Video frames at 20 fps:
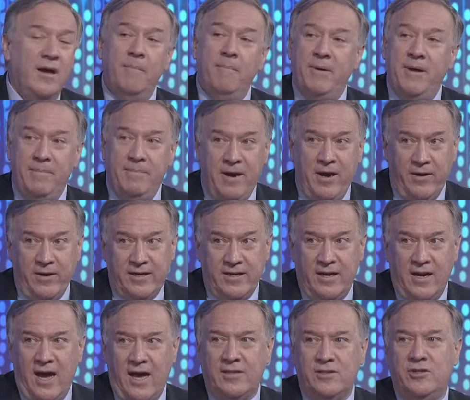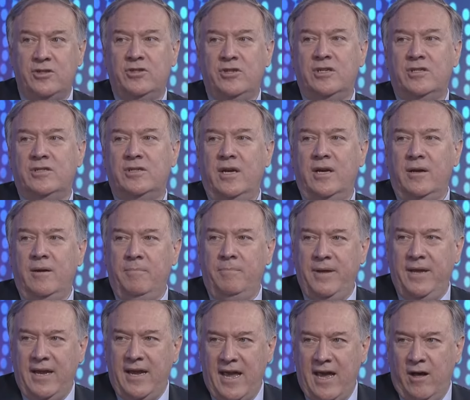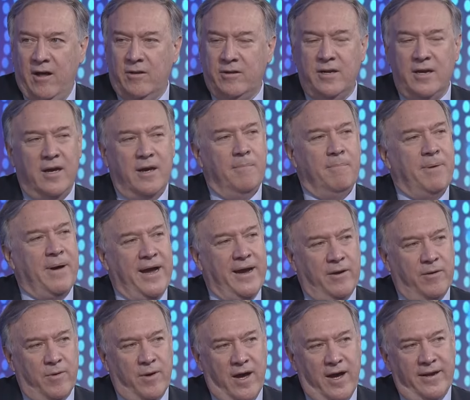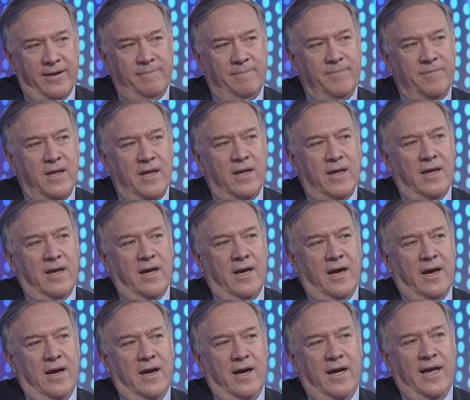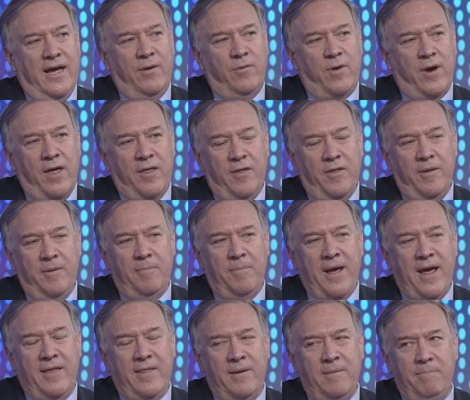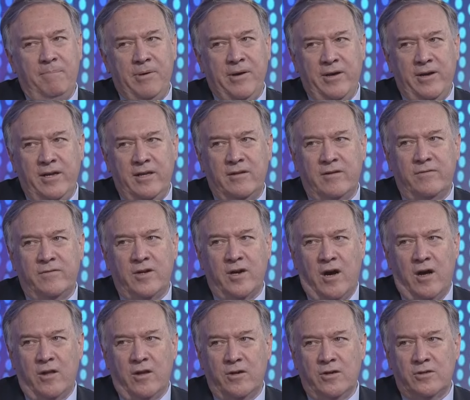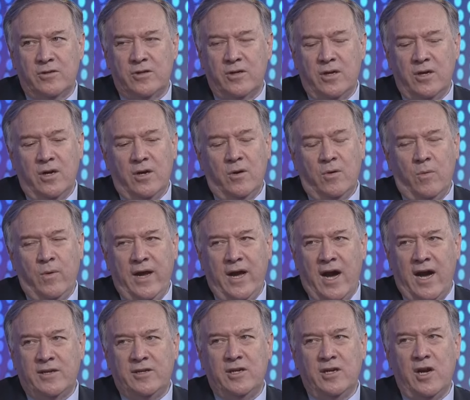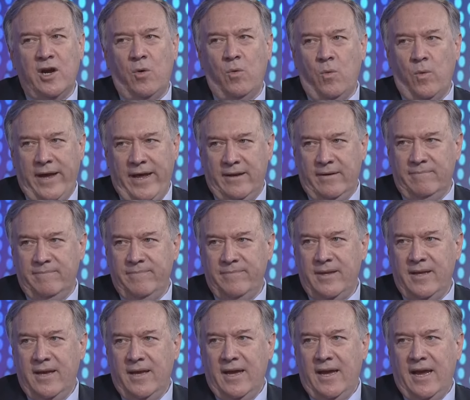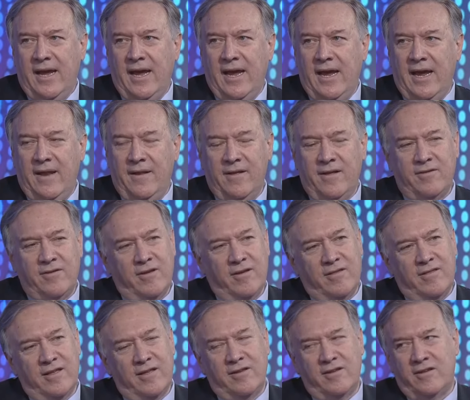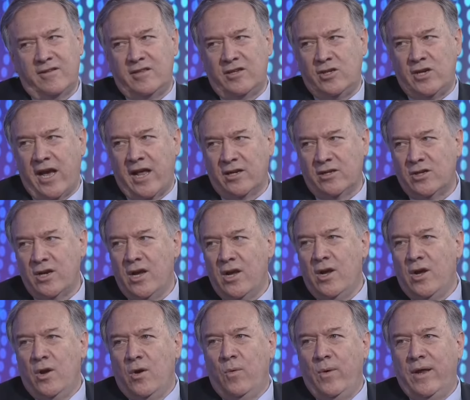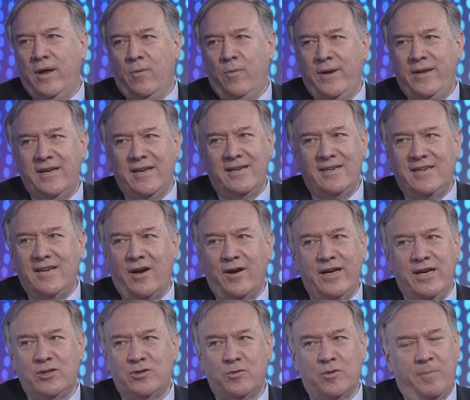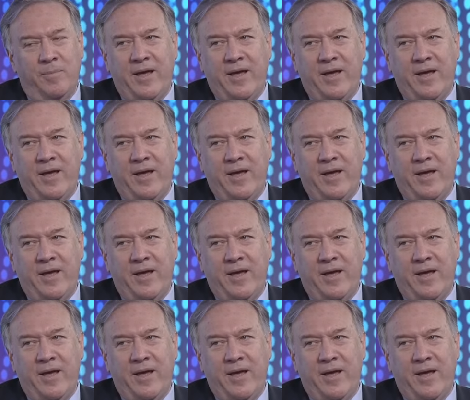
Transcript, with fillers: but American hostages being held by Iran. Uh, and rather than pay them billions of dollars, we ought to go win. And this is, this is the challenge. We, we didn't tell Israel,